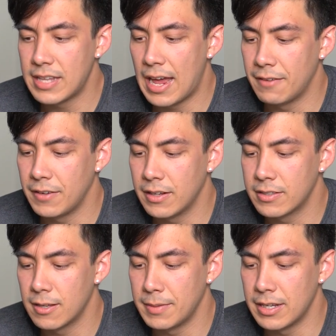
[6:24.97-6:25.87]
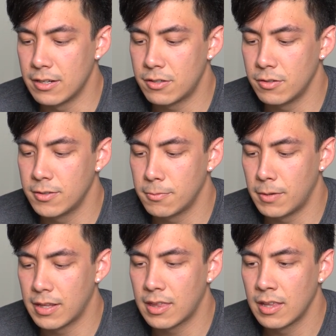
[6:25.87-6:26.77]
having some issues
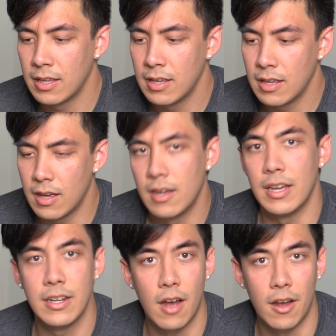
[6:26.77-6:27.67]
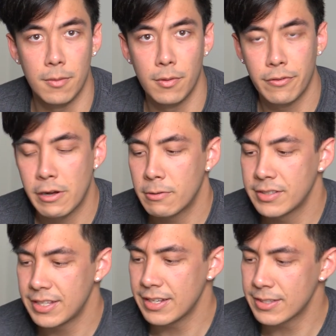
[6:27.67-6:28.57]
with inaudible
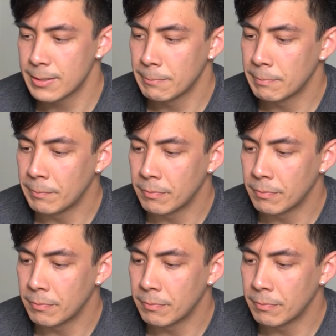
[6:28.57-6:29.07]
frequencies.